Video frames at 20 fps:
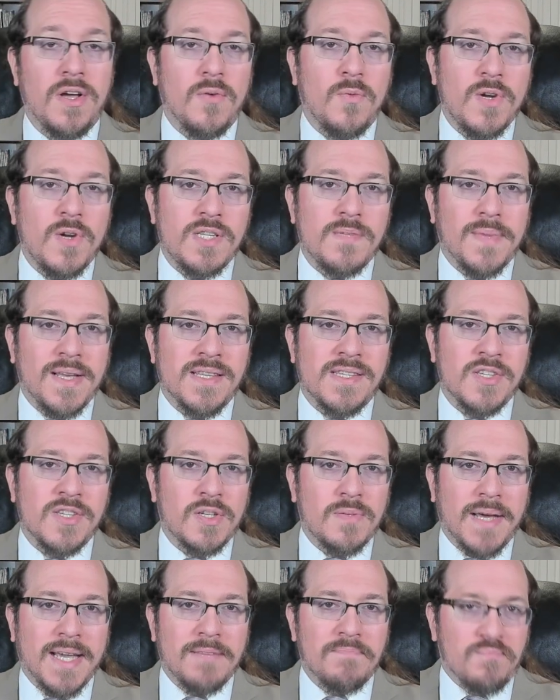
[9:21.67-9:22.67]
which means
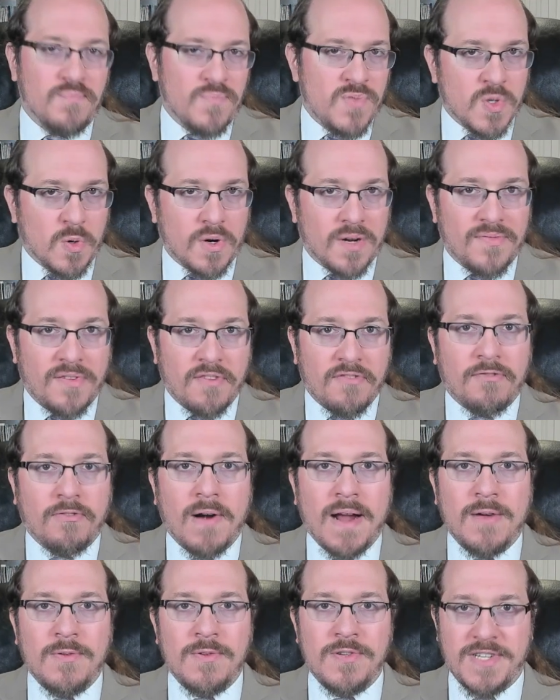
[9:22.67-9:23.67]
it'll make sort of a
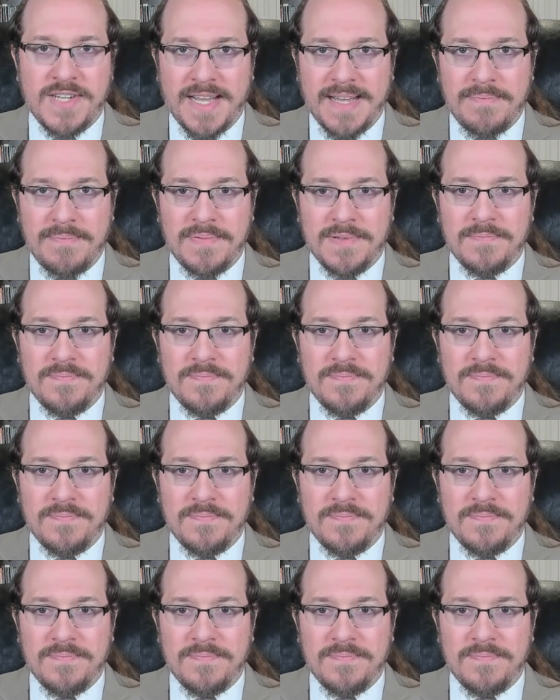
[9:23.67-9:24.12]
frown shape.